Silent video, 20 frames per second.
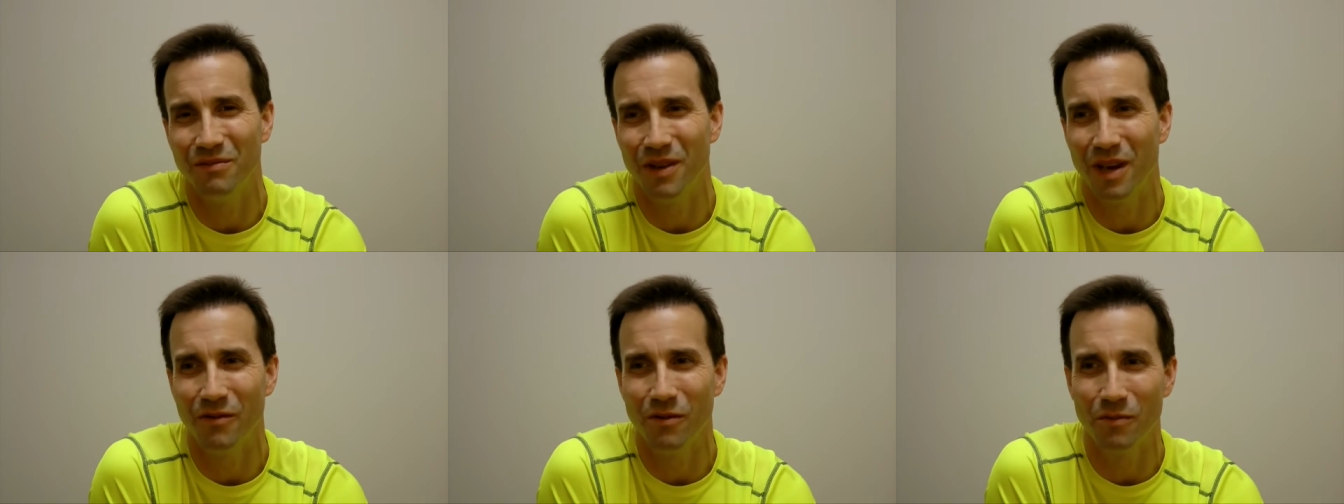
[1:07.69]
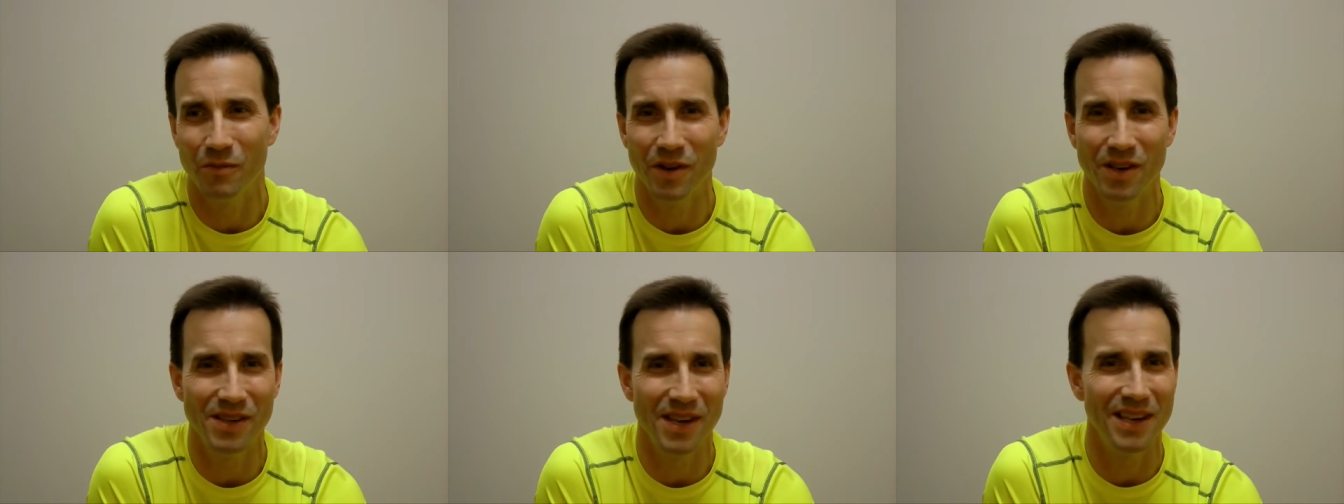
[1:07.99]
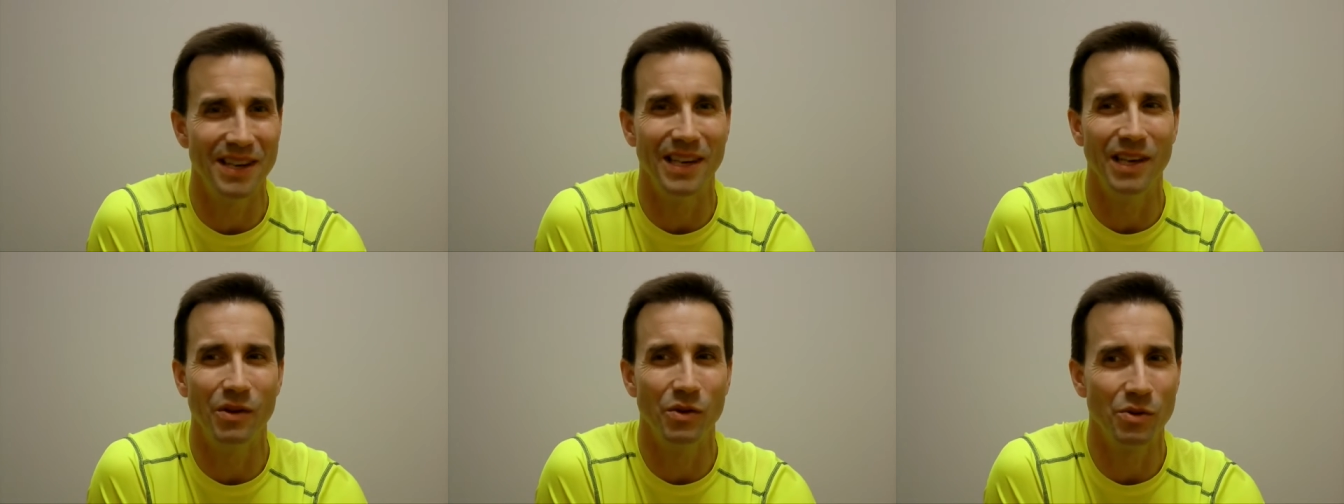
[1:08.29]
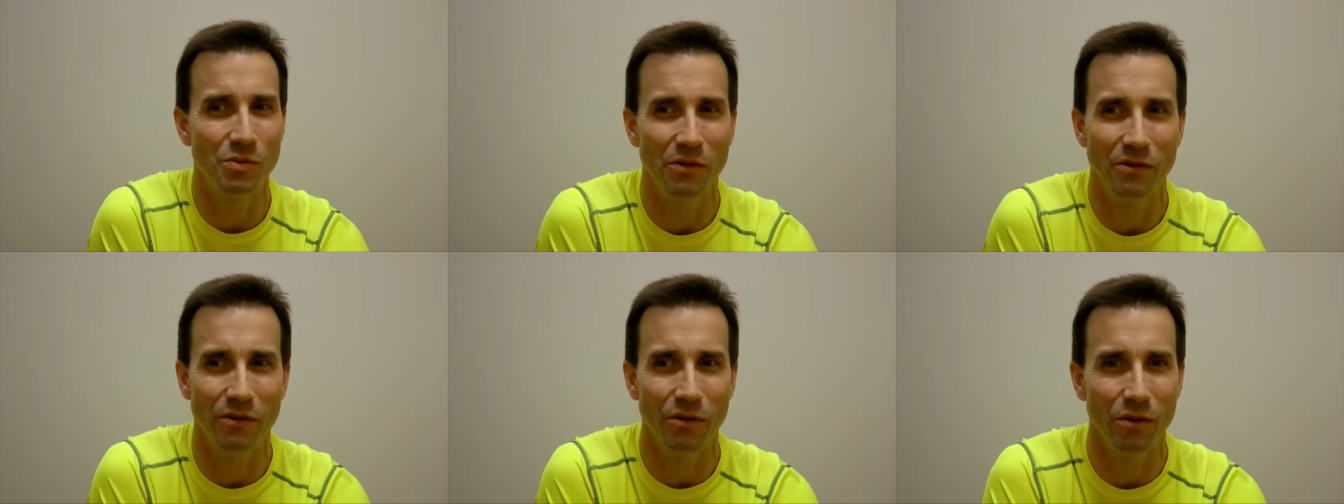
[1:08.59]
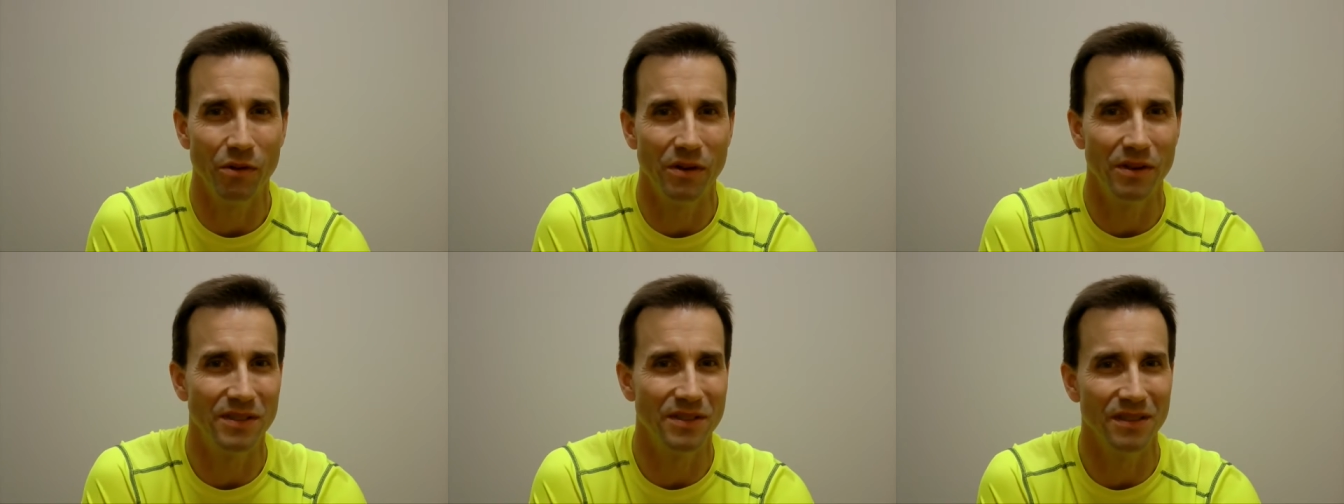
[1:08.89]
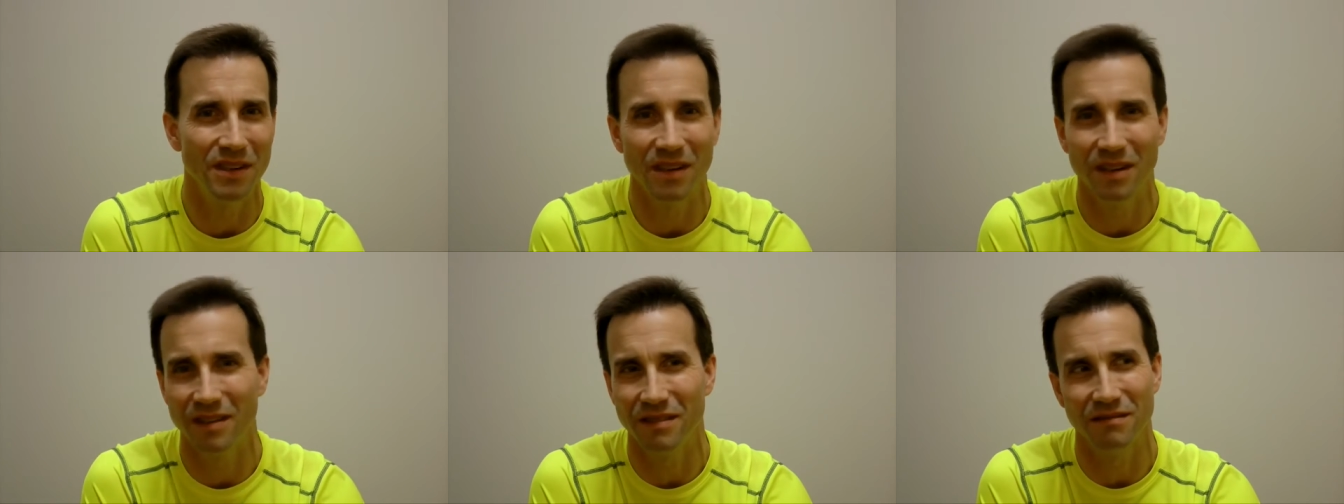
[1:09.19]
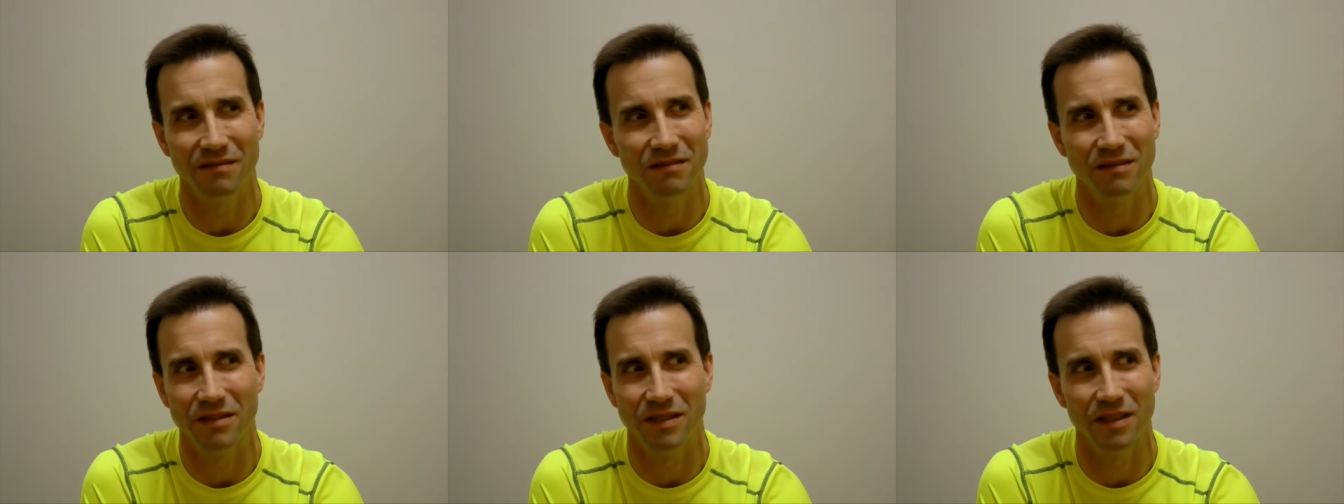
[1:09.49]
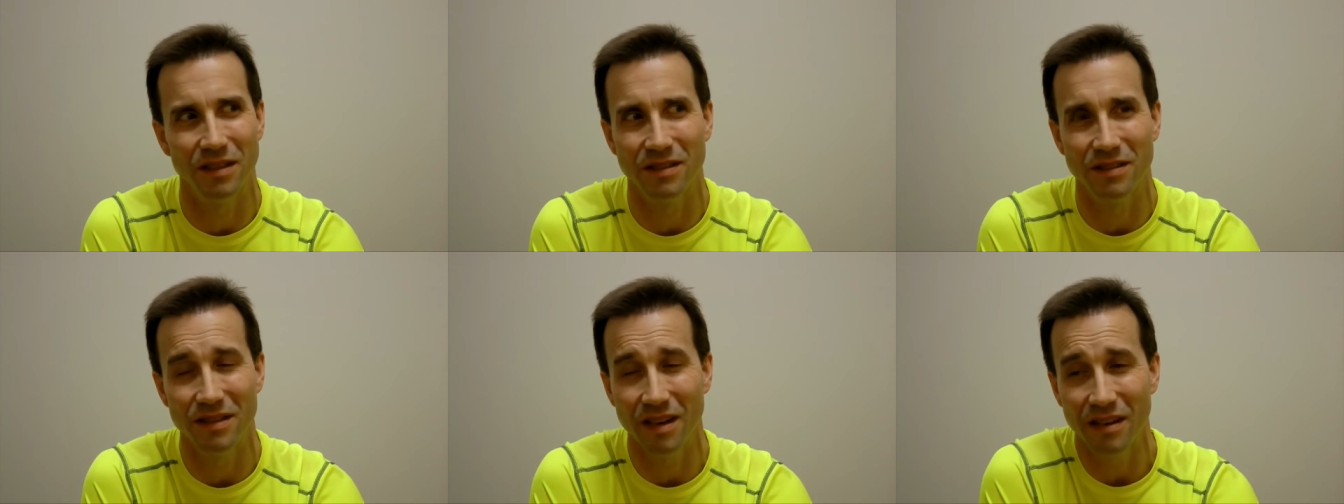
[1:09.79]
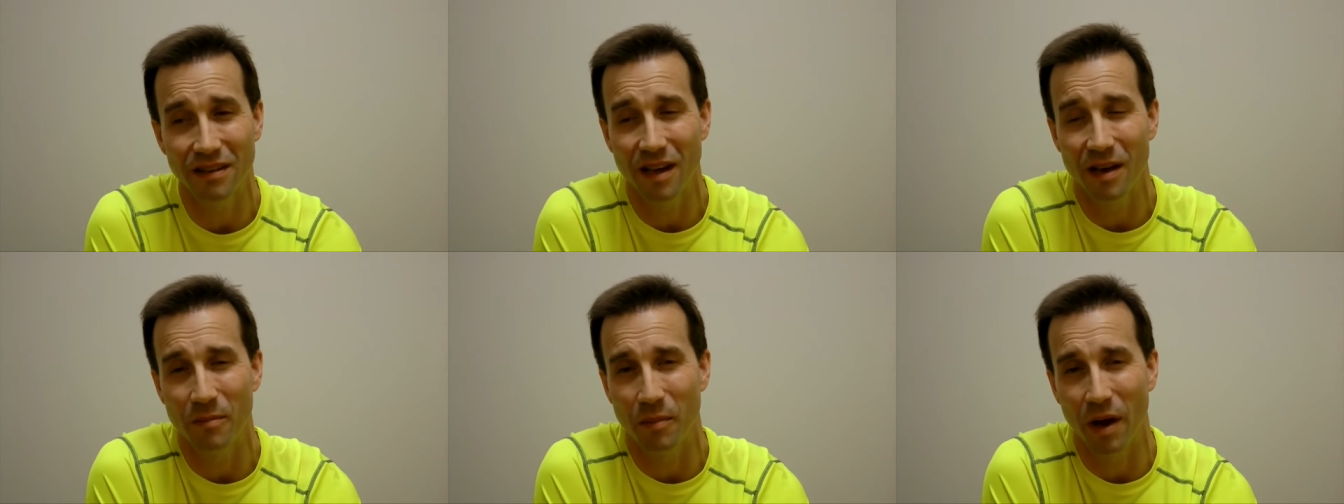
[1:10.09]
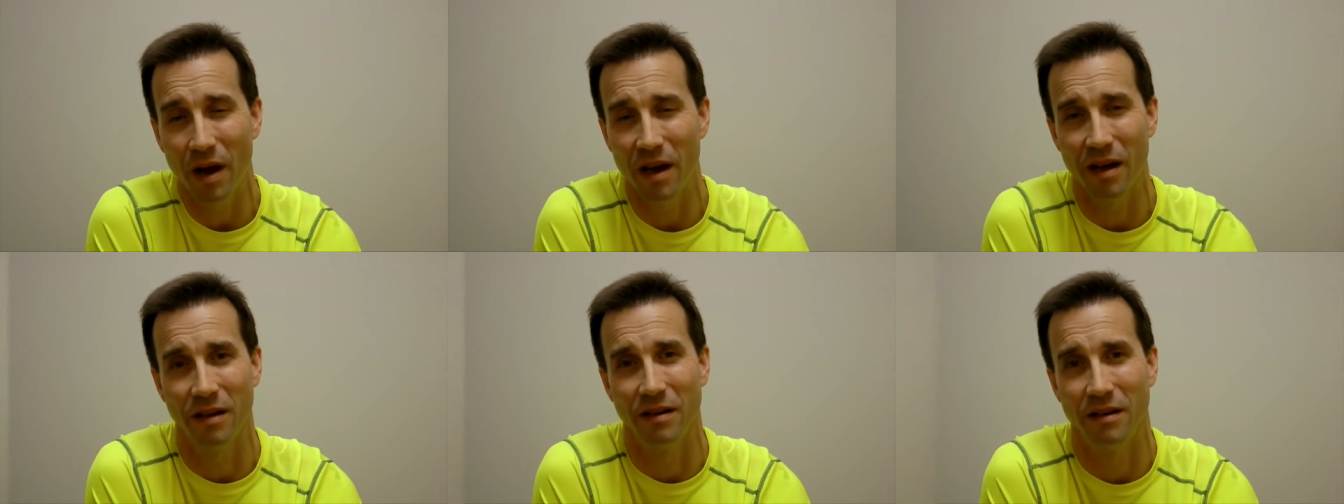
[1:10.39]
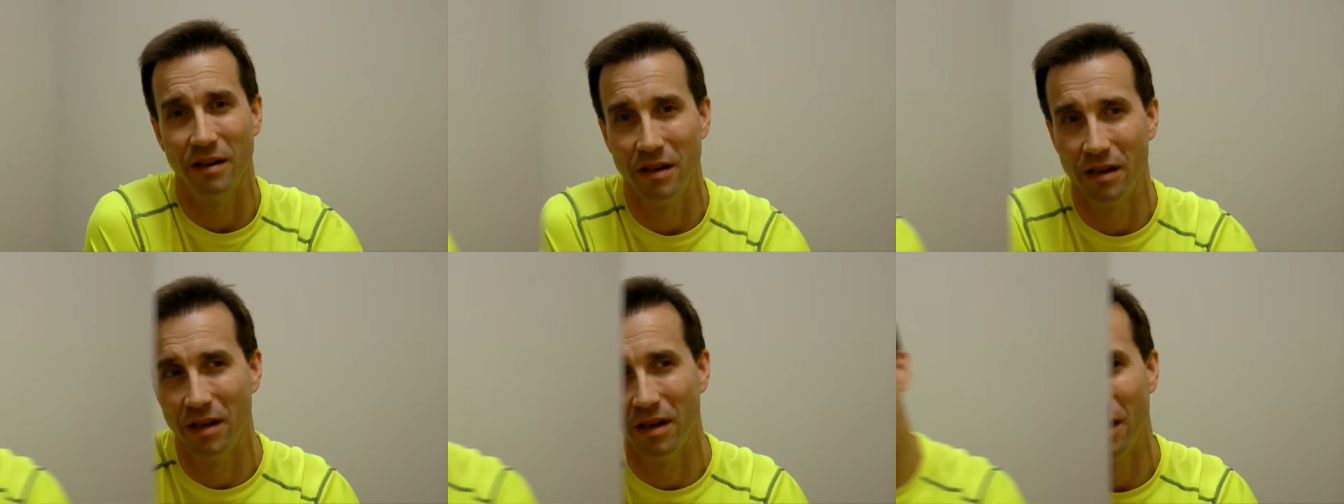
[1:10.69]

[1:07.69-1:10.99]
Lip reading: Everybody's had needles before. It's not that bad.